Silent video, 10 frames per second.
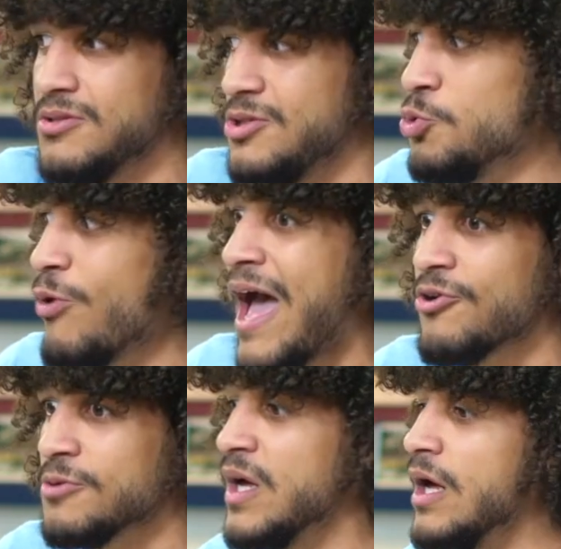You'd
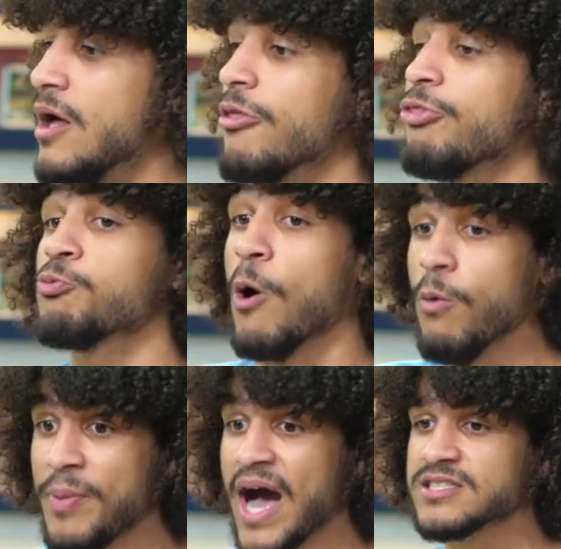rather
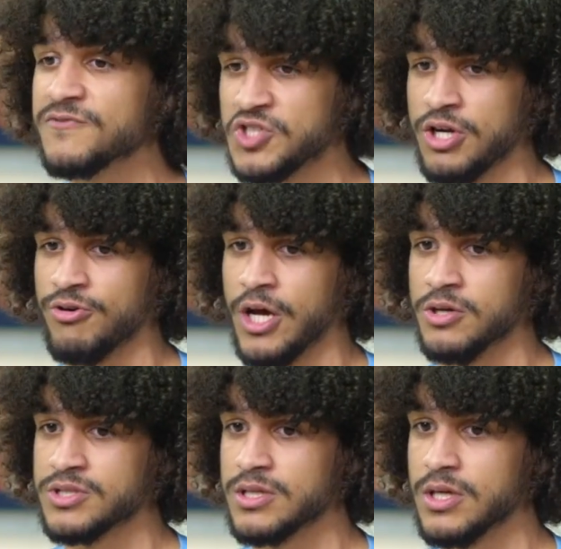throw a box of
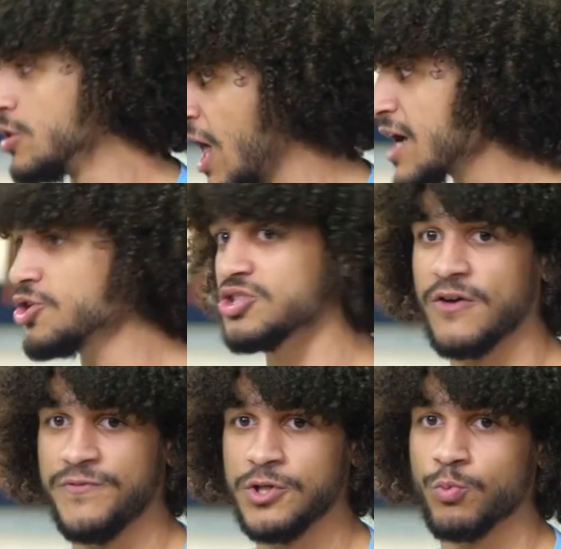Cheerios, lock
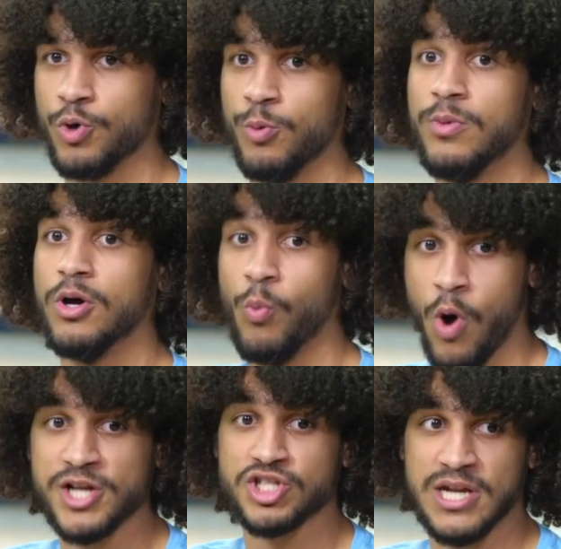yourself in your room,
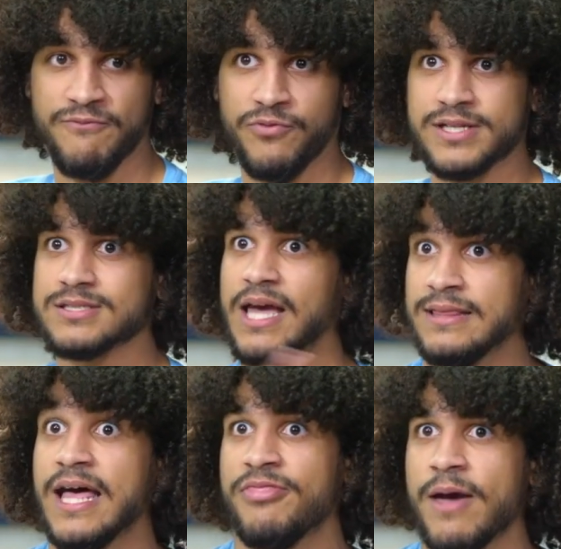watch Netflix,
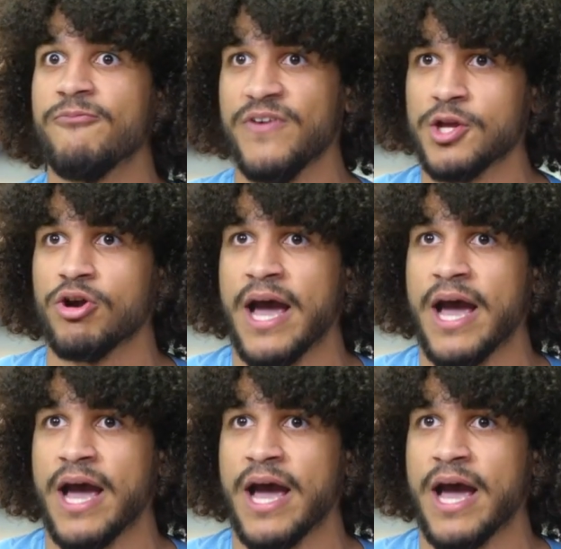and let them figure it